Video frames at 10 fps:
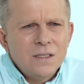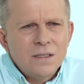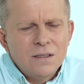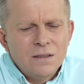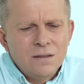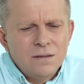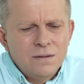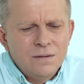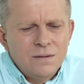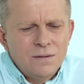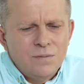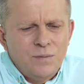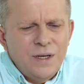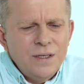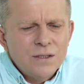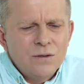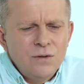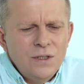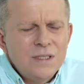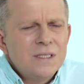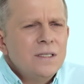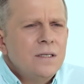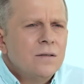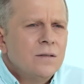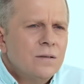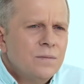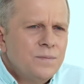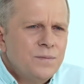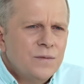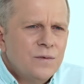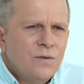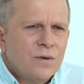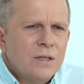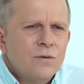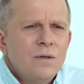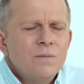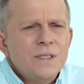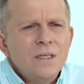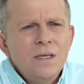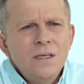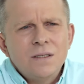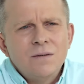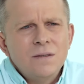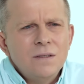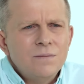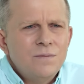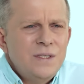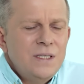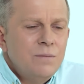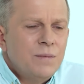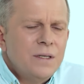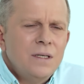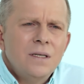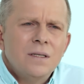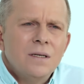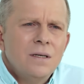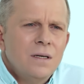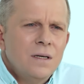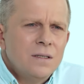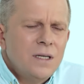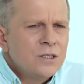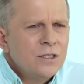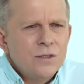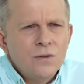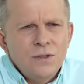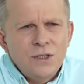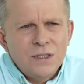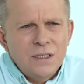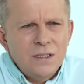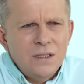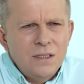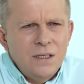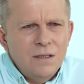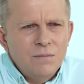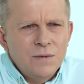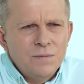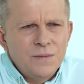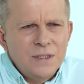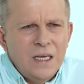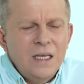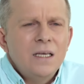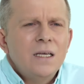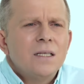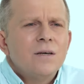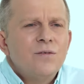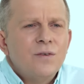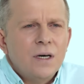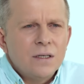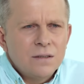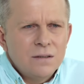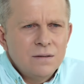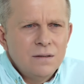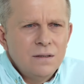are now undergoing a cycle that involves all the planets of our solar system, and this is a fact.